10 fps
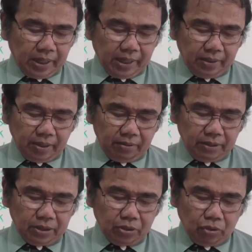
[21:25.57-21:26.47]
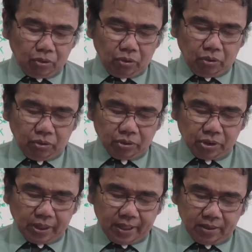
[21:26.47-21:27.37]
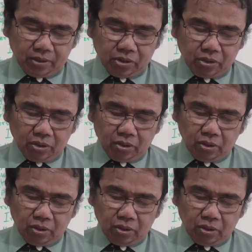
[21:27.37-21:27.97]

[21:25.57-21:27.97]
and there is no chance